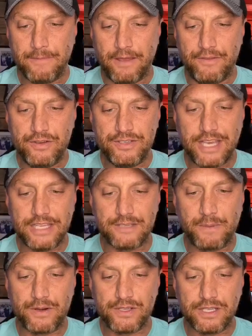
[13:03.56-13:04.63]
of using his
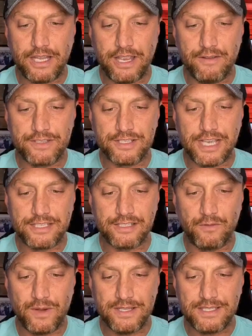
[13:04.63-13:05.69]
personally owned
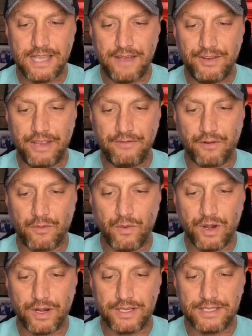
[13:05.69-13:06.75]
Cessna 170 for
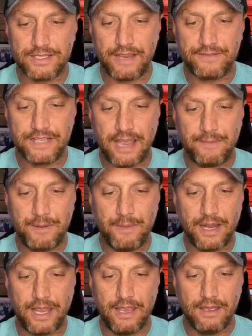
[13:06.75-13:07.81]
work to save time and
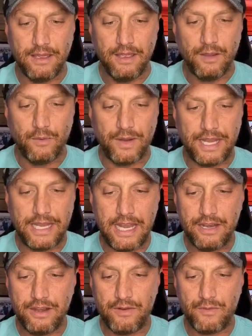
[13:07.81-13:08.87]
money when he
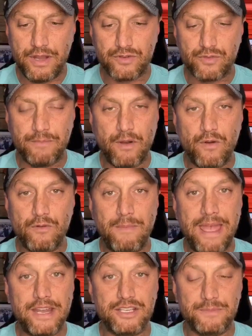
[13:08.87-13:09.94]
needed to reach remote
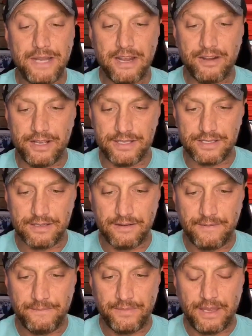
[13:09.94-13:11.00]
management areas.
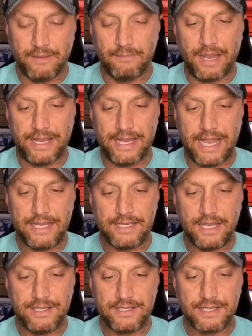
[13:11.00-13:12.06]
By
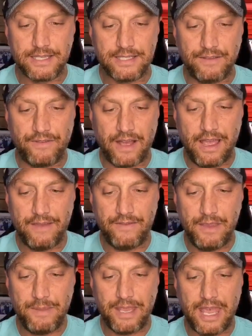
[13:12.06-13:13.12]
1965,
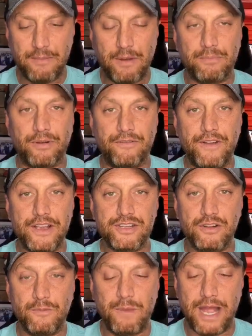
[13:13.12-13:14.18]
he became a
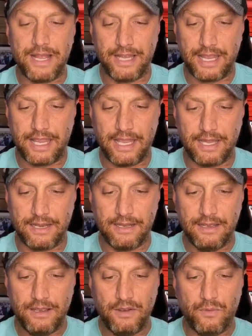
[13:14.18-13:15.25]
professional pilot again,
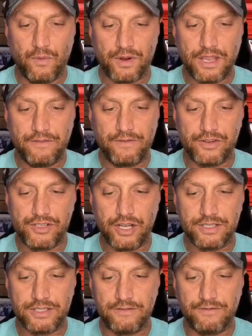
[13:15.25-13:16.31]
working for
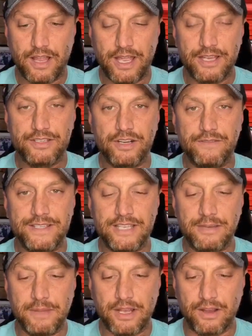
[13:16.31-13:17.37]
Johnson Flying Service
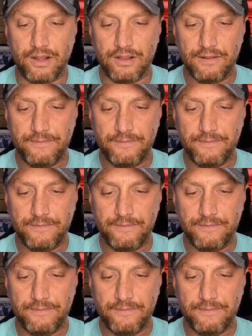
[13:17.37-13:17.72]
in McCall.